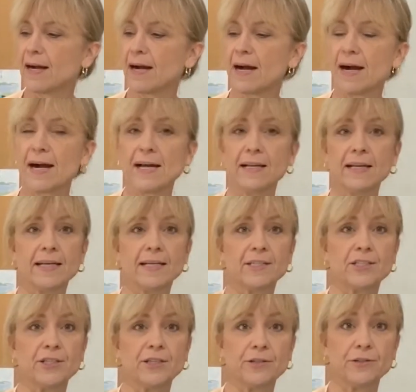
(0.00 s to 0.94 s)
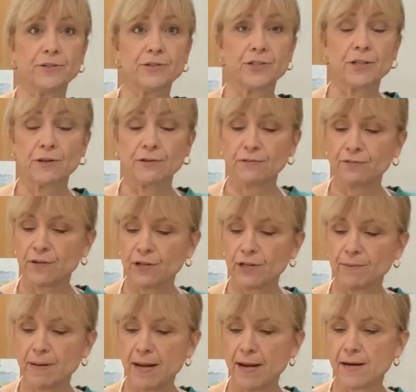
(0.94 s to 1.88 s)
I like to use
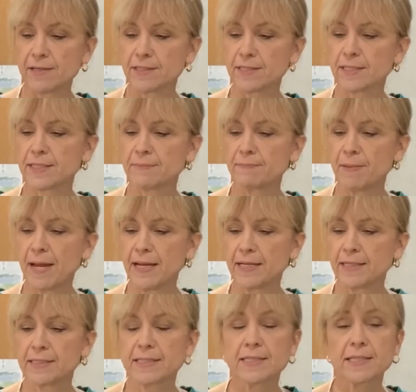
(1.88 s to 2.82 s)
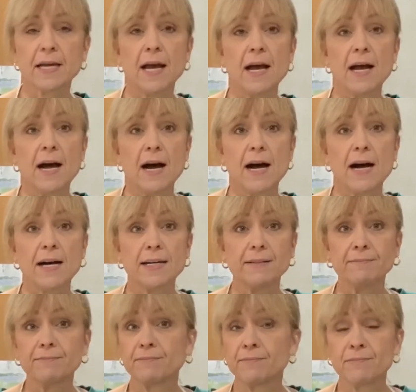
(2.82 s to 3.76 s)
farmhouse paints.
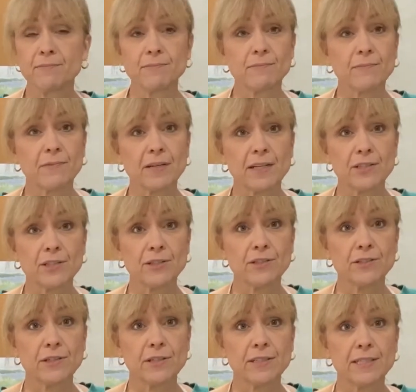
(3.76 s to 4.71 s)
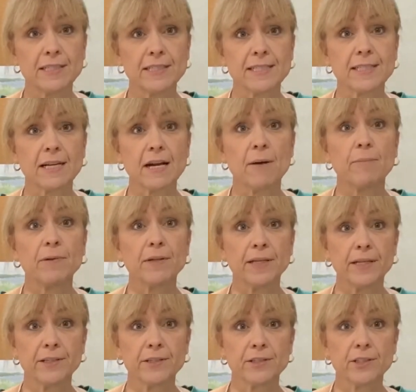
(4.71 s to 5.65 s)
I got turned on to this a couple of
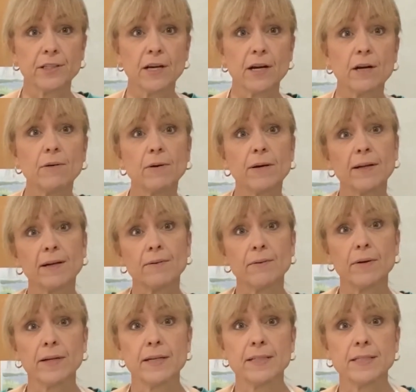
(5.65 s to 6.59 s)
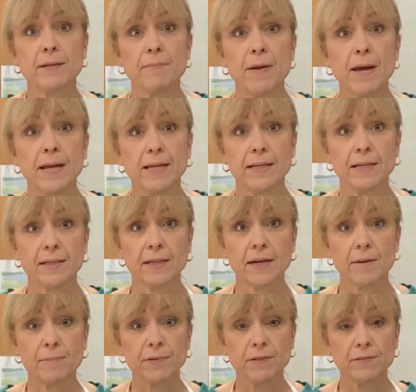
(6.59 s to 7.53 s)
years ago when I wanted to paint a
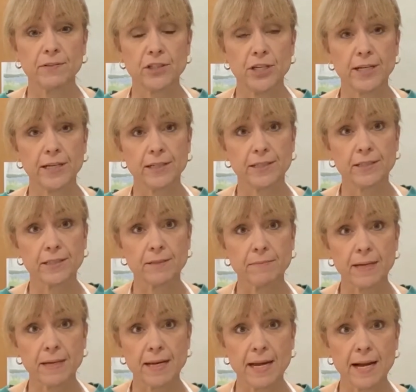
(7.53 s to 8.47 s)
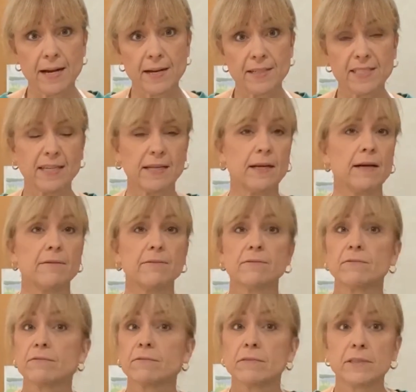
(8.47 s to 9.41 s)
couple of chairs in my house, and I
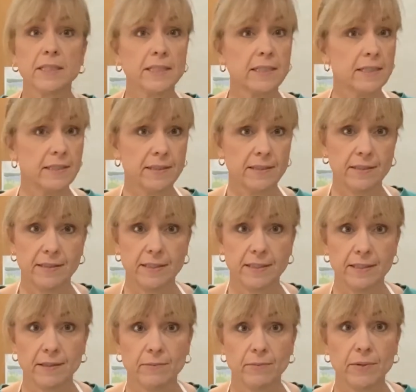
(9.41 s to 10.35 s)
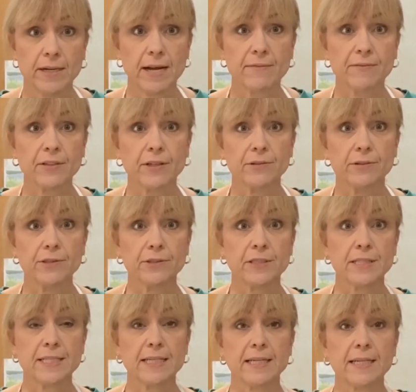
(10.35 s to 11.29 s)
really didn't want to have to go and do the
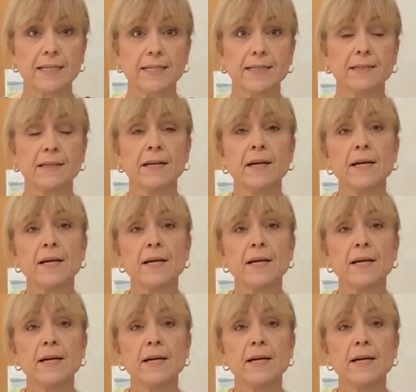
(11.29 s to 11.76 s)
sanding.